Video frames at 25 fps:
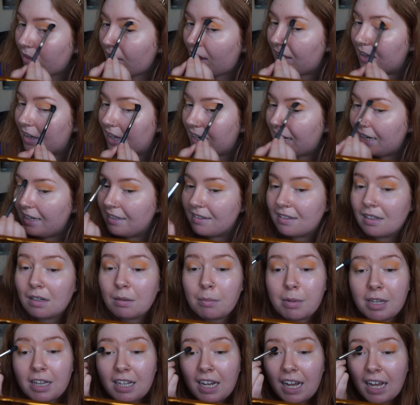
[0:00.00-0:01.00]
and that he's going to
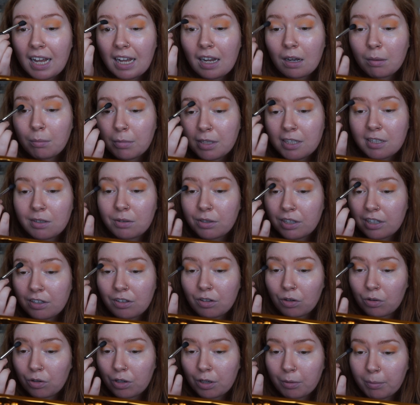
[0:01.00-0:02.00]
be the king and Matilda is
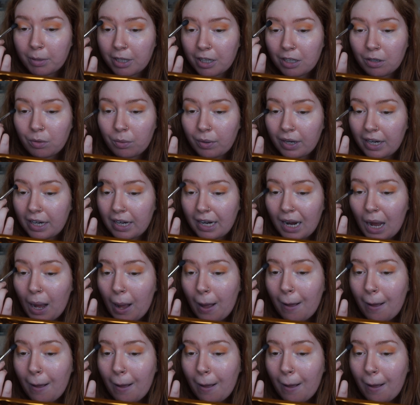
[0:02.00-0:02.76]
not going to be the queen.